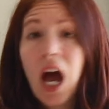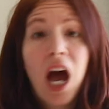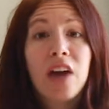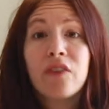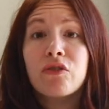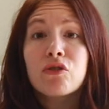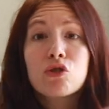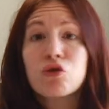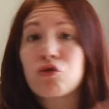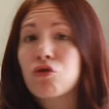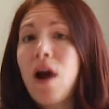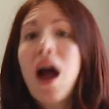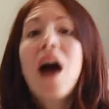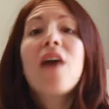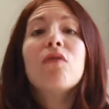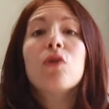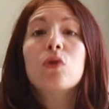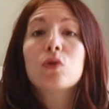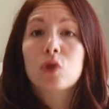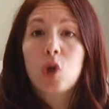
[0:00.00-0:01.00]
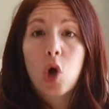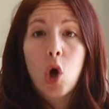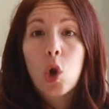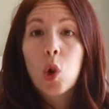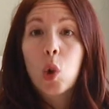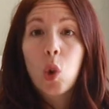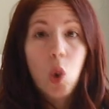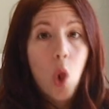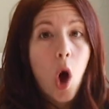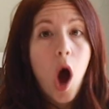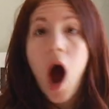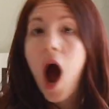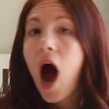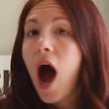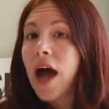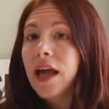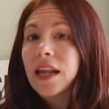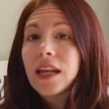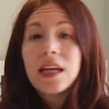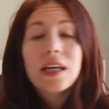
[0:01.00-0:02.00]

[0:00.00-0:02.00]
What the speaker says: I've traveled a lot.